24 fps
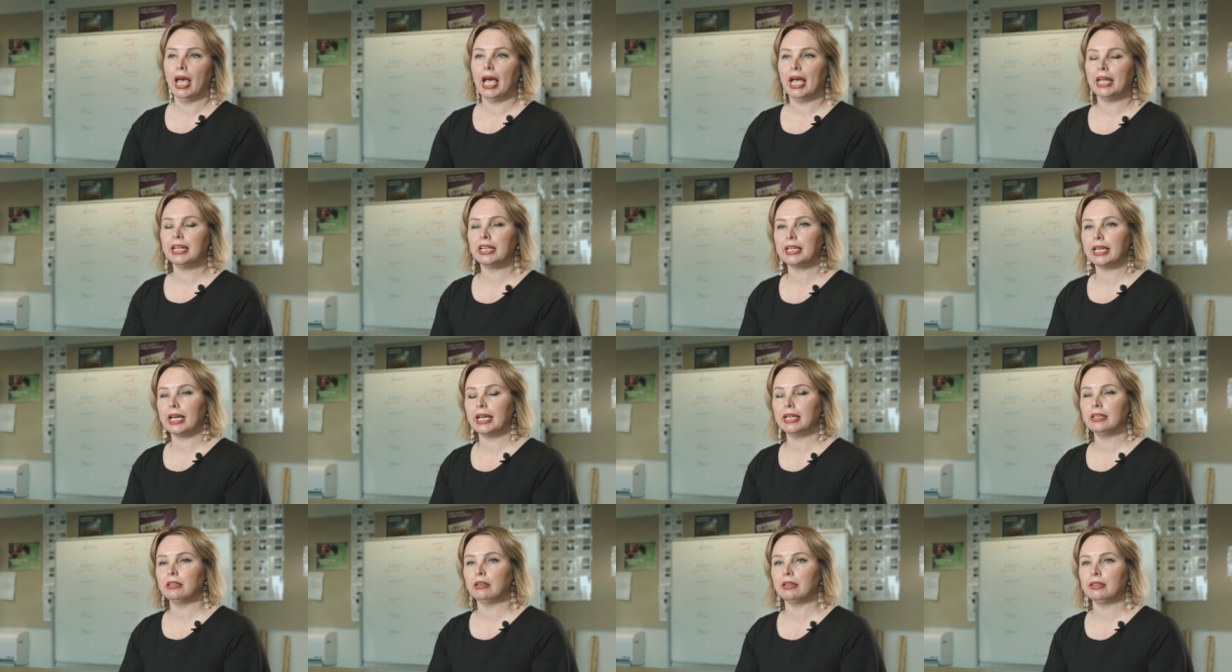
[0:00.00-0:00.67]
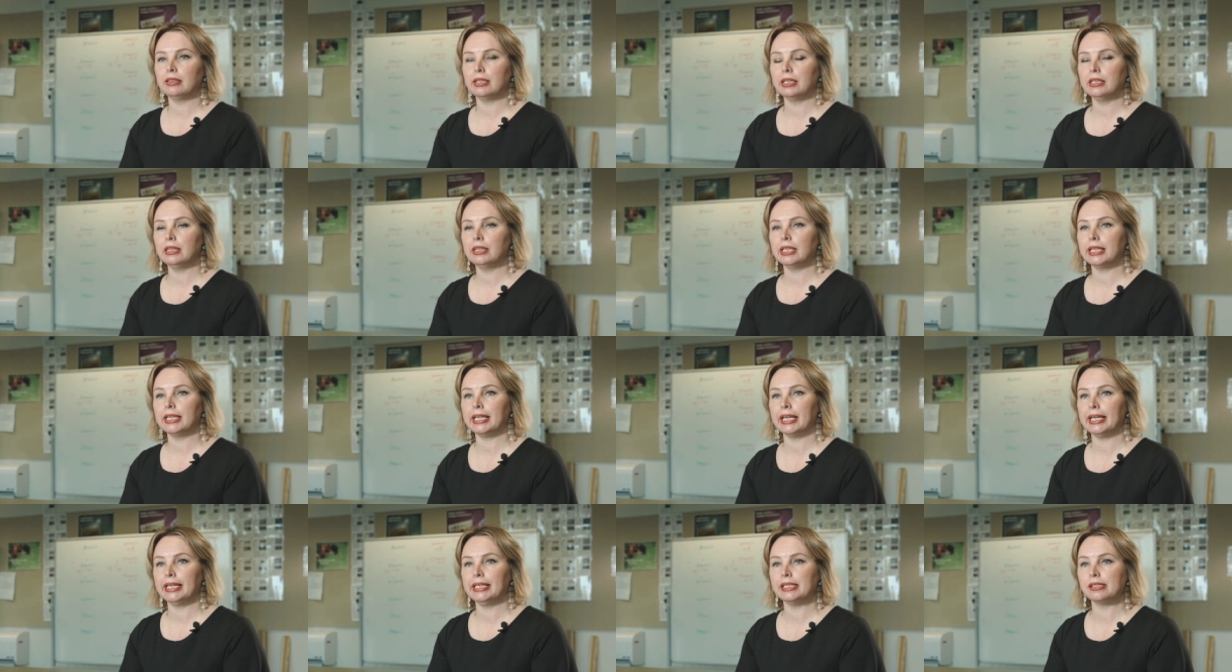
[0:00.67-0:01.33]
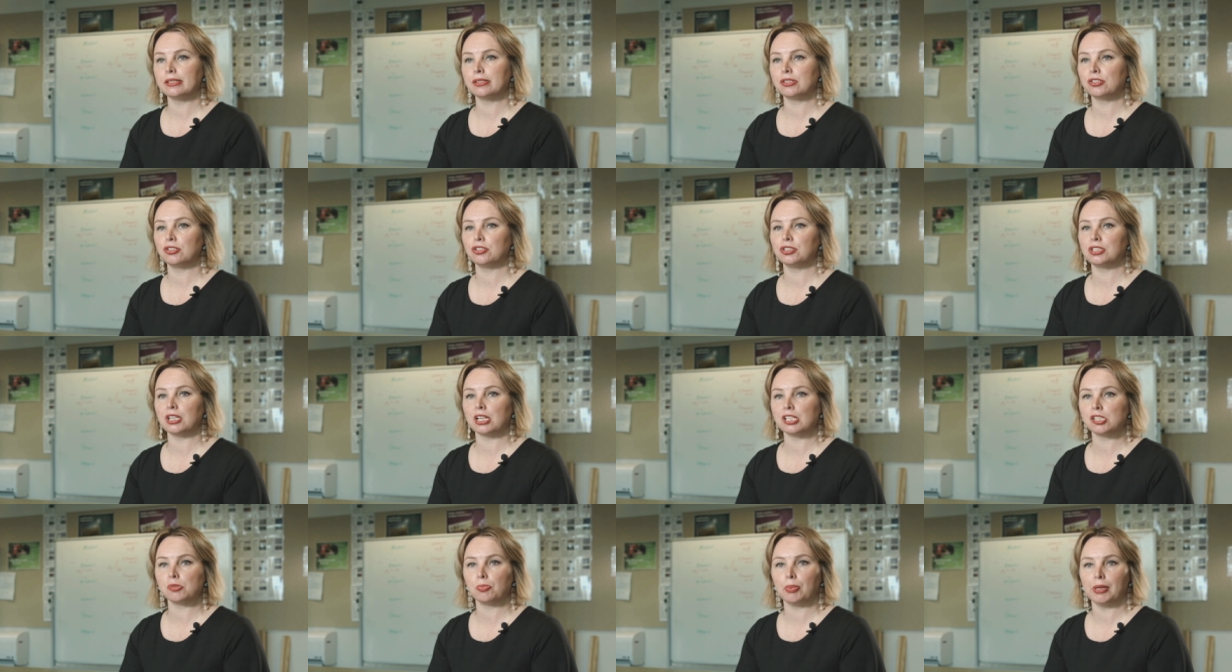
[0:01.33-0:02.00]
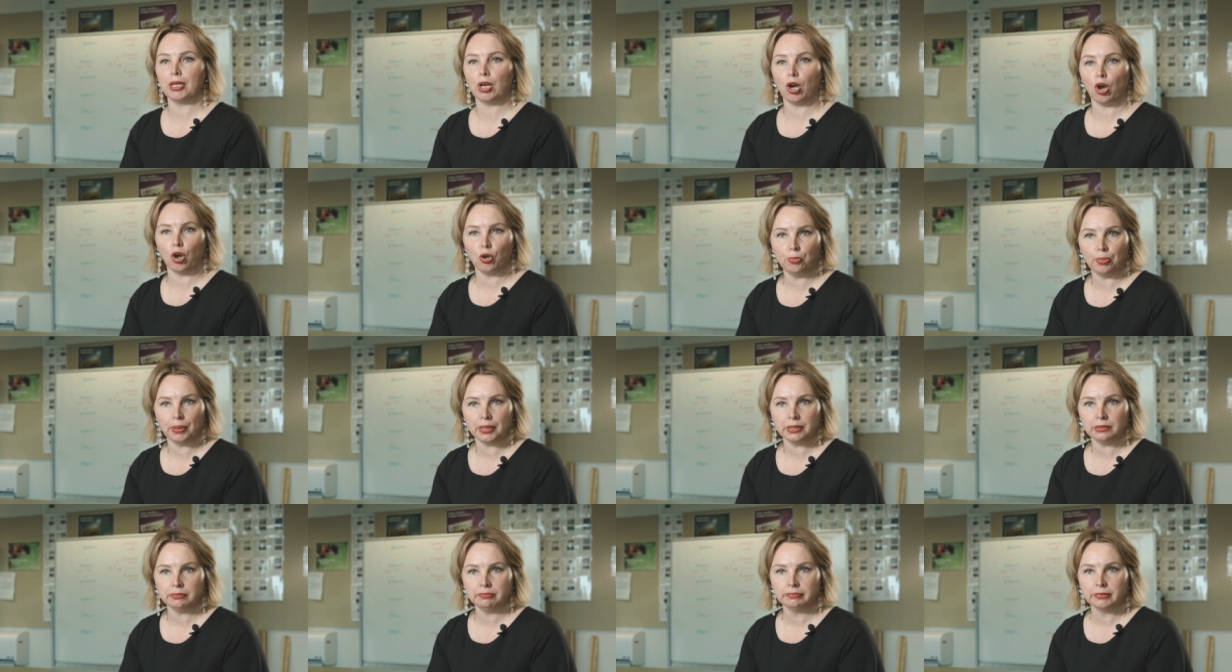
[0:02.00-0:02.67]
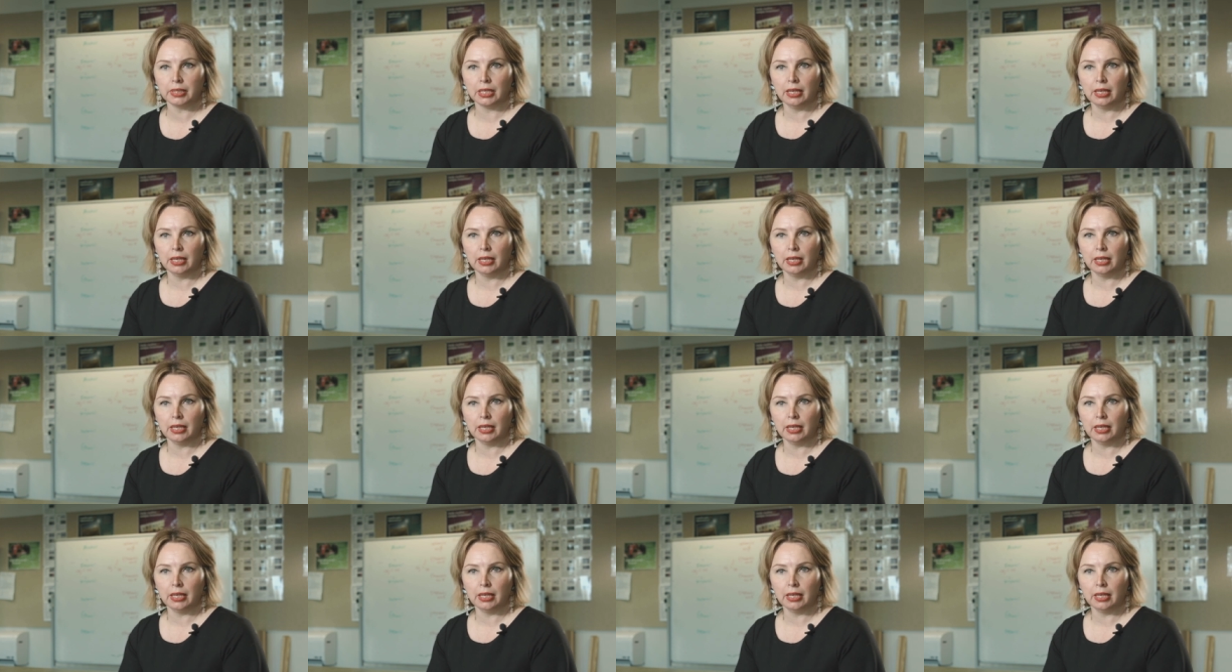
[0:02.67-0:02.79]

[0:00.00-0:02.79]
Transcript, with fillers: And again, I think the key is to just be open